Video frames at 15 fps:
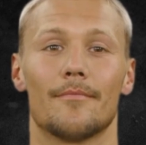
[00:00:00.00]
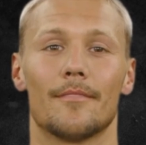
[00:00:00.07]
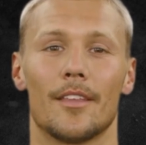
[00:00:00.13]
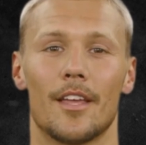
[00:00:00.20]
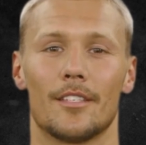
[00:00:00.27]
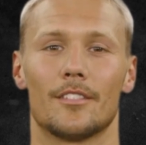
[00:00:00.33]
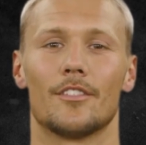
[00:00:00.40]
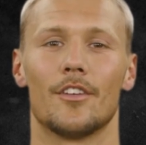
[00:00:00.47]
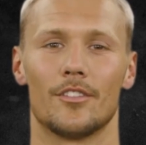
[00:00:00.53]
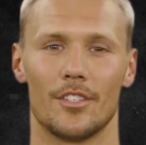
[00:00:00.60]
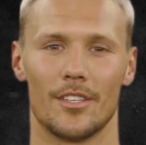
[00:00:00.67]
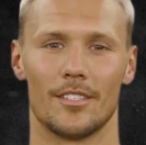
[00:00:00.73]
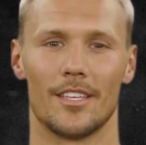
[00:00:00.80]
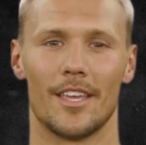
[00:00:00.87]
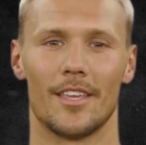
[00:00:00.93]

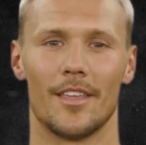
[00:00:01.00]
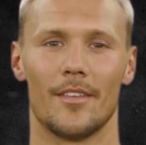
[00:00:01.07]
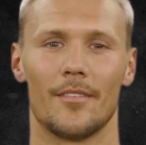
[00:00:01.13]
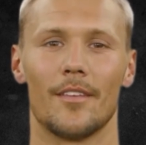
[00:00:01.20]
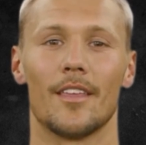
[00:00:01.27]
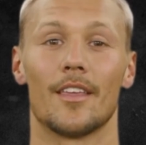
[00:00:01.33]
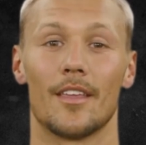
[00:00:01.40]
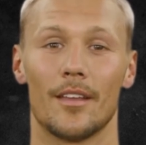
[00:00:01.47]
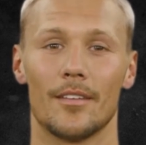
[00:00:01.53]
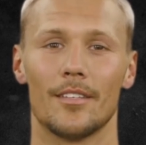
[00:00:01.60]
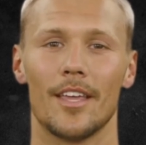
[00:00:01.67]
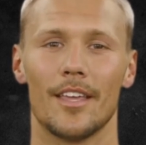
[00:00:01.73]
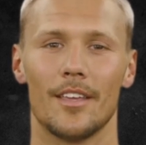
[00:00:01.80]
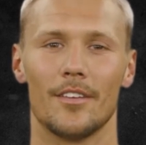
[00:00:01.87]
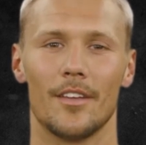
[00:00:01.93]
Unstructured data,
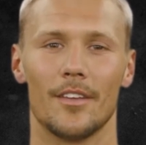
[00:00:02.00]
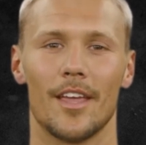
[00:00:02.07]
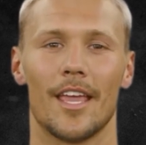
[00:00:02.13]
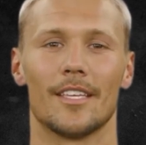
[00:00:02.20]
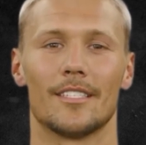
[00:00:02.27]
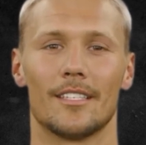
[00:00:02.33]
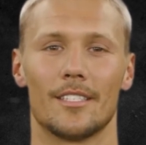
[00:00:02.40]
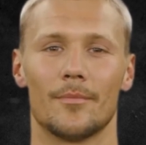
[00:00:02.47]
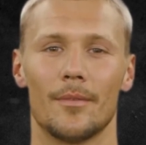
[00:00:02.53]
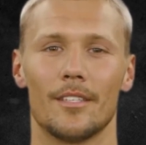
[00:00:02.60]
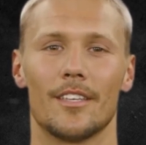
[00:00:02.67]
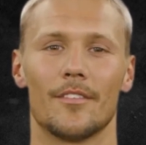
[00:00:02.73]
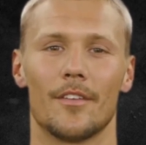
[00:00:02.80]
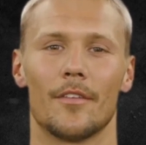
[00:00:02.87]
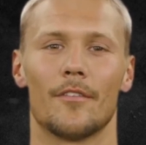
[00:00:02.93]
data that lacks a
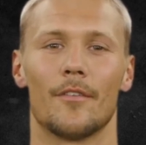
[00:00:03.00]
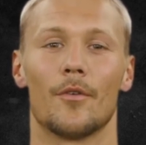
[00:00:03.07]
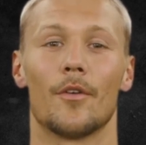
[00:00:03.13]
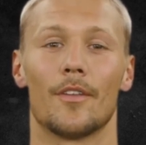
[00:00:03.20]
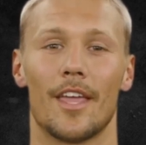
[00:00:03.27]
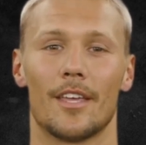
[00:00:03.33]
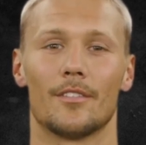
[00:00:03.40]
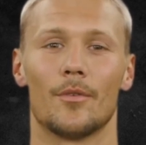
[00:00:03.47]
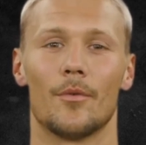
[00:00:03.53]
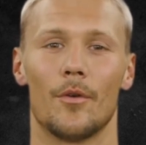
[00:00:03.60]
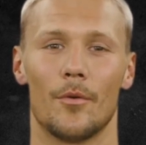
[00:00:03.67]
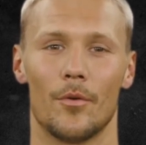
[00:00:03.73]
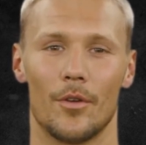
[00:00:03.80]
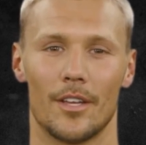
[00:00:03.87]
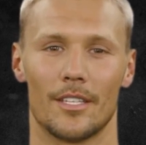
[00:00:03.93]
specific format or
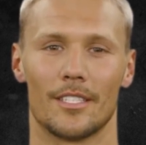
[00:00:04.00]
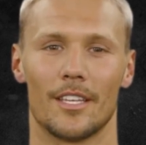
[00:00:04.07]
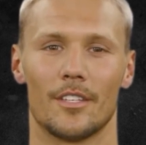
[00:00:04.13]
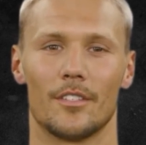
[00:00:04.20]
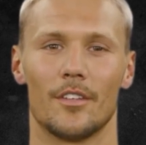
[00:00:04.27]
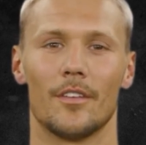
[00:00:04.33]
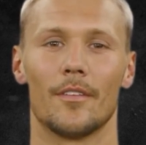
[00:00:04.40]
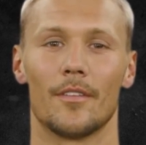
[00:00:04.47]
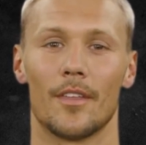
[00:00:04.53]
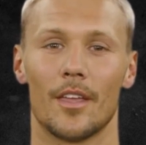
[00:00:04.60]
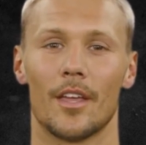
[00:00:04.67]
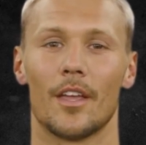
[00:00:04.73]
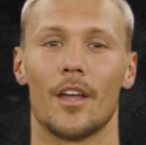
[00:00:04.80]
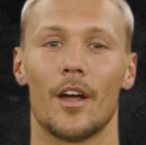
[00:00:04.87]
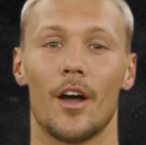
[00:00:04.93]
organization,
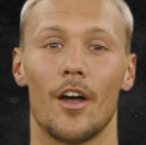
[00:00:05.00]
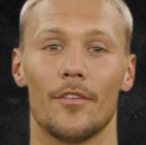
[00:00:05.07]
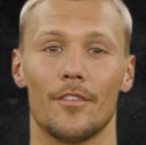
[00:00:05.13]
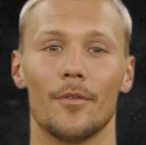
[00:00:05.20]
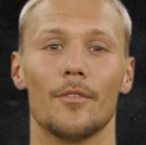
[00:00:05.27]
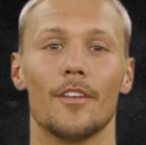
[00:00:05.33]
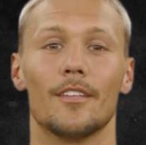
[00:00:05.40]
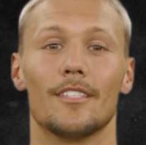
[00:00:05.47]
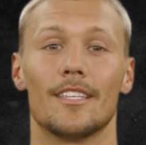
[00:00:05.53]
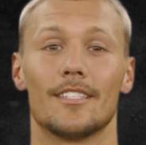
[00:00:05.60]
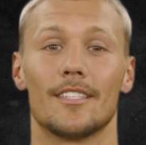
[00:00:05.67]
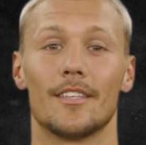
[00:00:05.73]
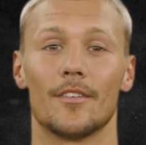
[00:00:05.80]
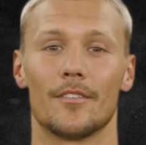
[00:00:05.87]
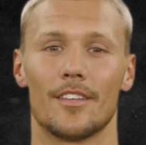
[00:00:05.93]
often
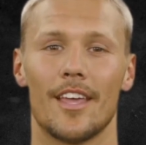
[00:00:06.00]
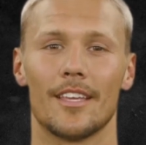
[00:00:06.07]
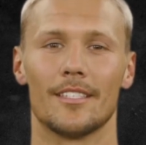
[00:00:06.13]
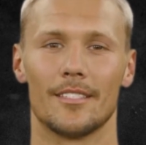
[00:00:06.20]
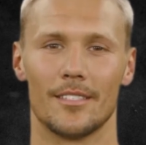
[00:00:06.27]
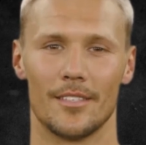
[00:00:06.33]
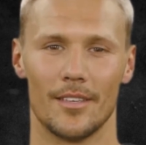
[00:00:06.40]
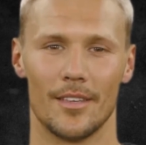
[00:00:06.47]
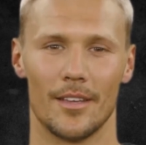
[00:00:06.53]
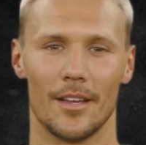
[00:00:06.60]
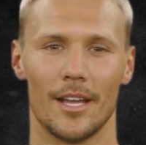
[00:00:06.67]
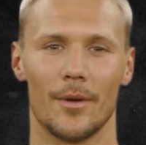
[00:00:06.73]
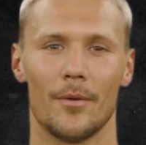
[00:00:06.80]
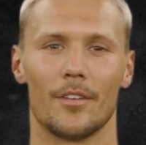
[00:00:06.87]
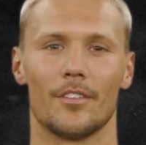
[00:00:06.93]
consisting of text,
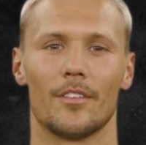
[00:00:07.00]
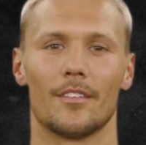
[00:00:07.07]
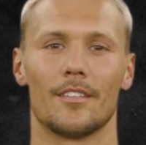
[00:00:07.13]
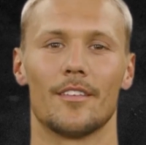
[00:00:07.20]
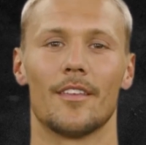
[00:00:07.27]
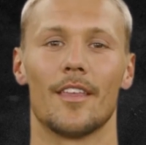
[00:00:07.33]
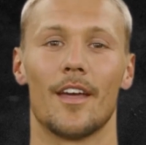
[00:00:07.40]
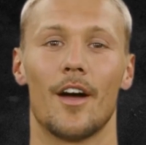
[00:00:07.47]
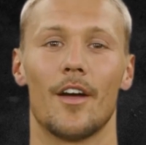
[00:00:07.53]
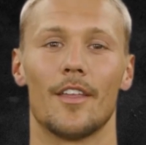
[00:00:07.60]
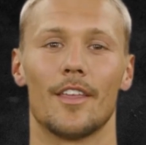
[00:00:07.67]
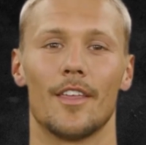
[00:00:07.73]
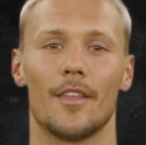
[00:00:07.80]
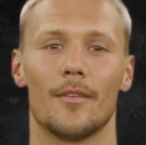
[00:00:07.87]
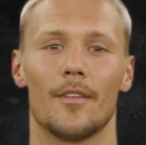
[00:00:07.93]
images,
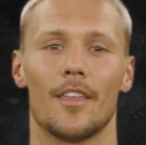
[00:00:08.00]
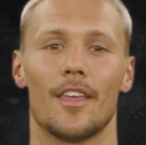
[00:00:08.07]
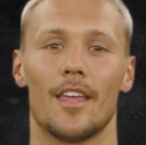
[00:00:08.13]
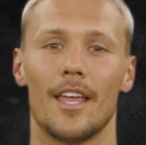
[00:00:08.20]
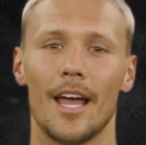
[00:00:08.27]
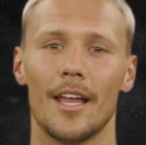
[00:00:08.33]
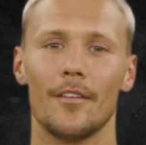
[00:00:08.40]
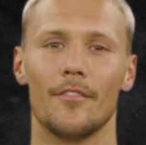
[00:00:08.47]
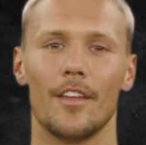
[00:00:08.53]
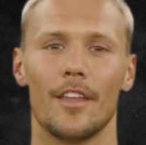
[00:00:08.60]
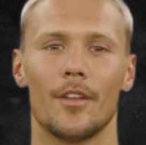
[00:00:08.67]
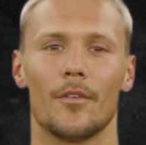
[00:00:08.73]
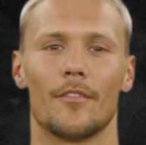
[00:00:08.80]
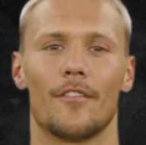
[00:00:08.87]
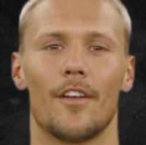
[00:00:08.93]
audio, and
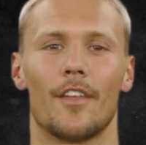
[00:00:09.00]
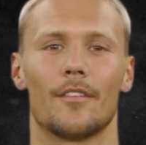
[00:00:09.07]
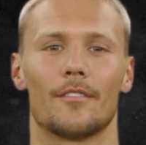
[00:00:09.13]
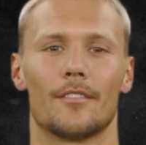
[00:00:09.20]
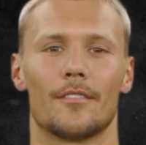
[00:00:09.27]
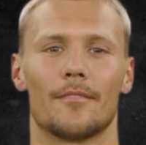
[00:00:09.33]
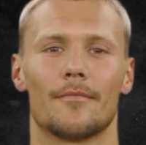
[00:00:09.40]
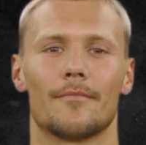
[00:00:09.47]
video files.